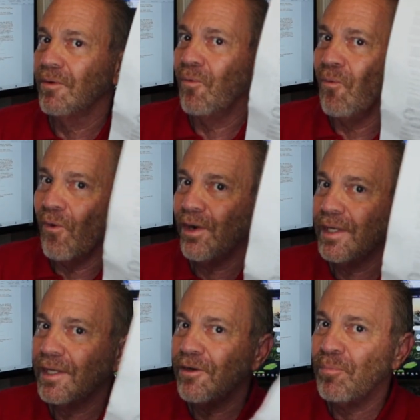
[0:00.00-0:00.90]

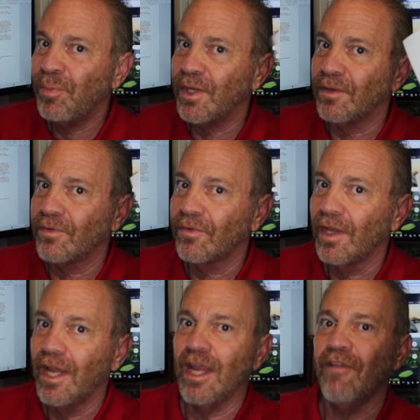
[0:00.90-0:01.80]
little piece.
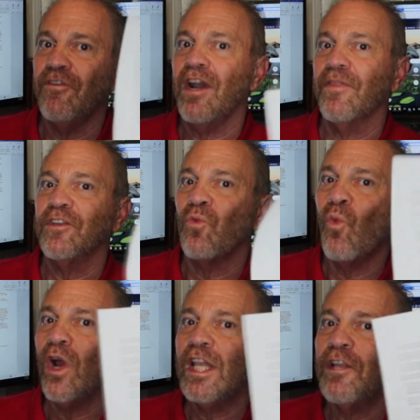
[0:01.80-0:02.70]
If you're not, this
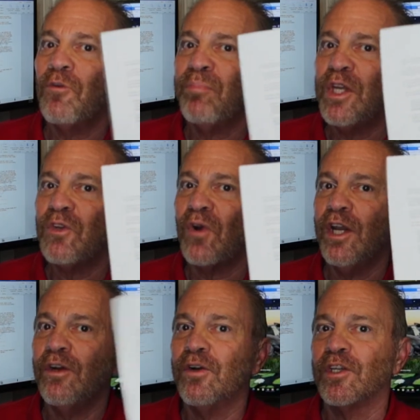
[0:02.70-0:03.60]
one little piece
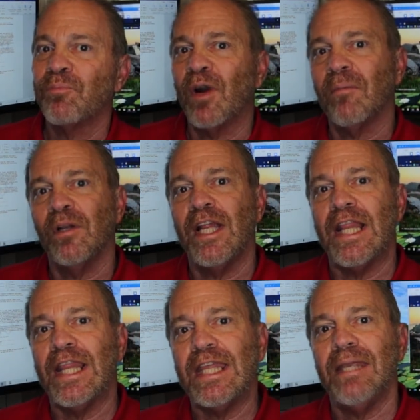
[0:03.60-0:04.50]
right here is
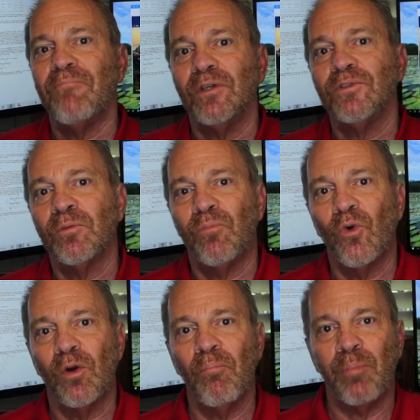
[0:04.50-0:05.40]
probably the most
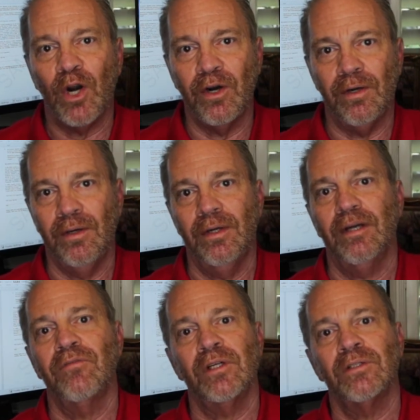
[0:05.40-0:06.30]
important part
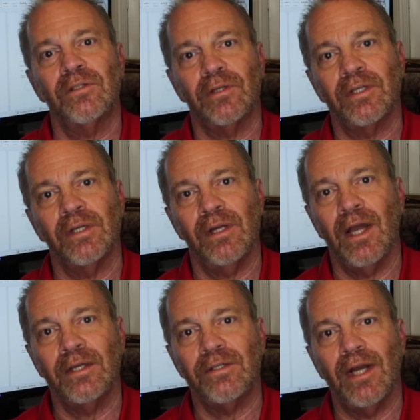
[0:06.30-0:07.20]
of a construction
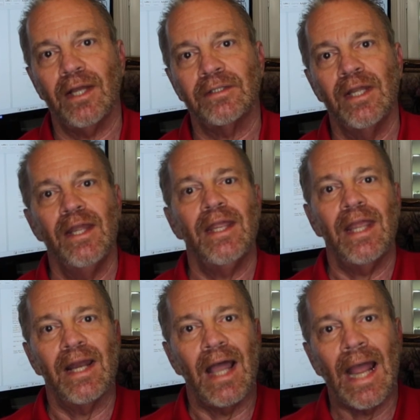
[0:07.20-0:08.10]
contract,
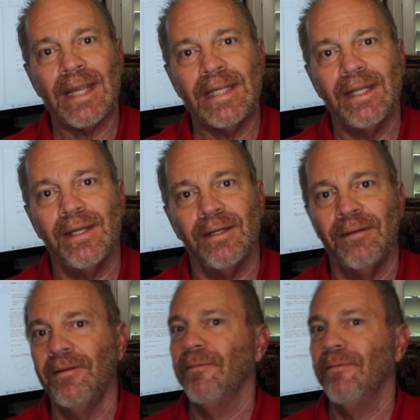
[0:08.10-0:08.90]
and I get it.